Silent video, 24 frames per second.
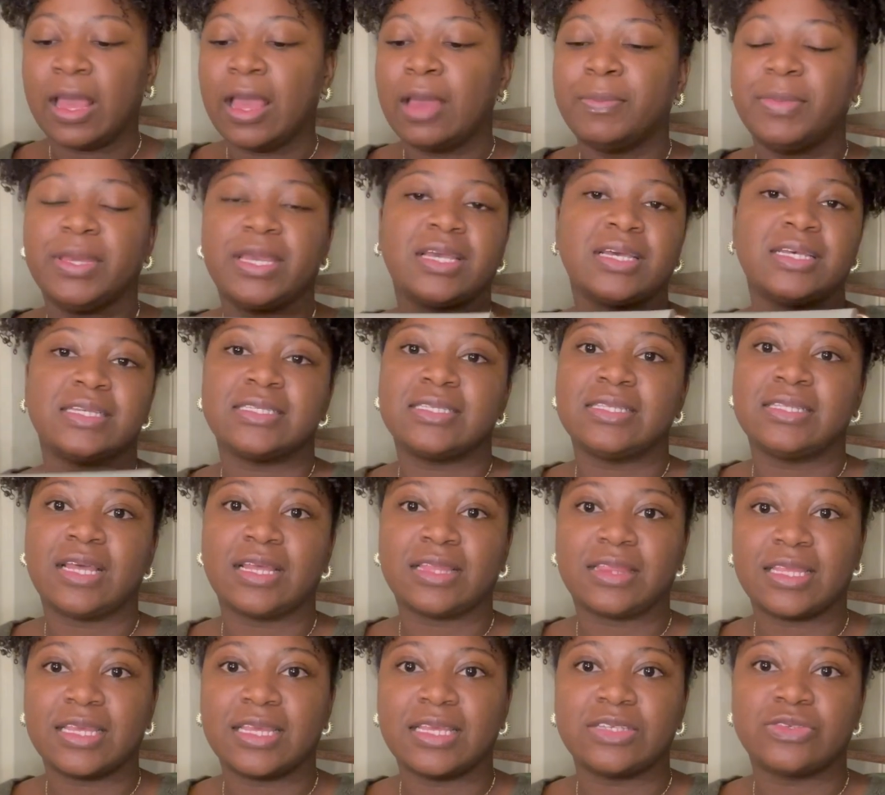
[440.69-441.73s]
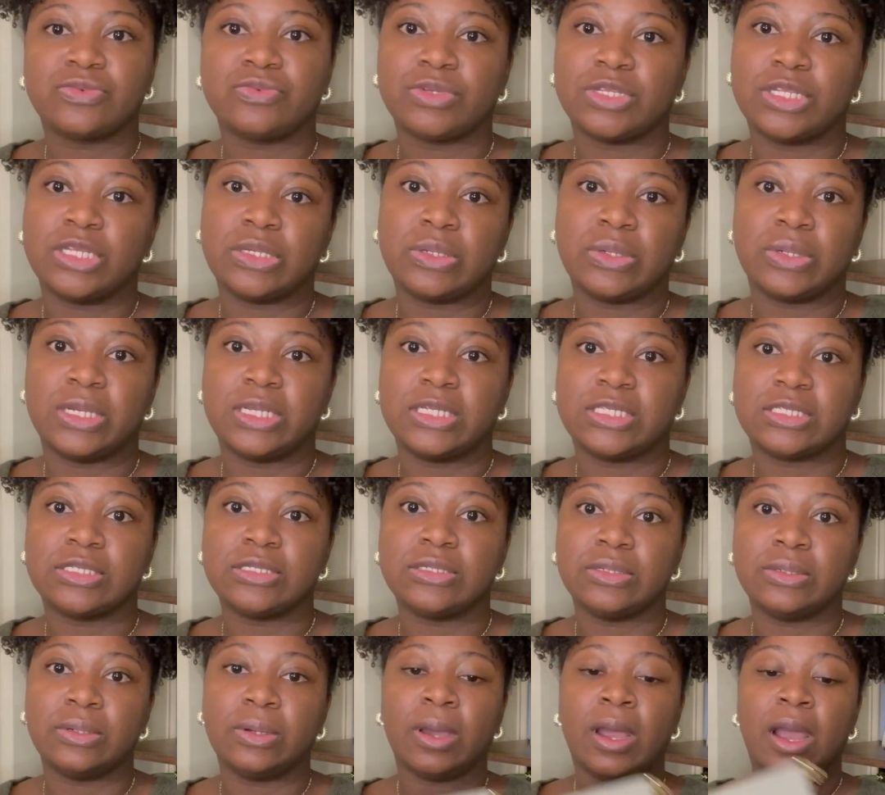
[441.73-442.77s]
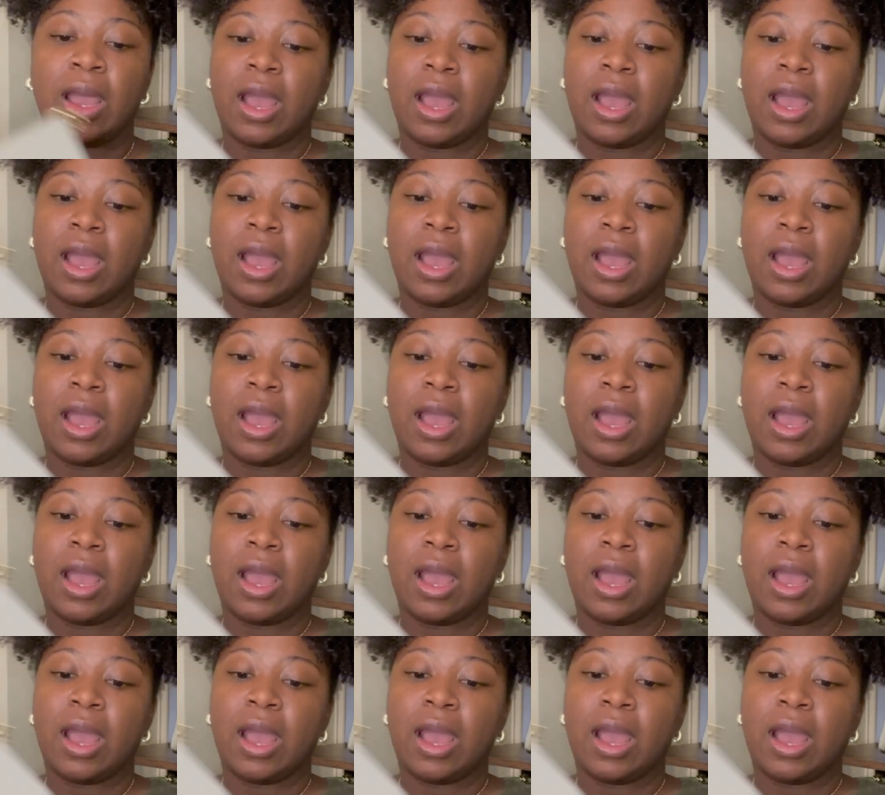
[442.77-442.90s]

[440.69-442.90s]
because nothing is really going to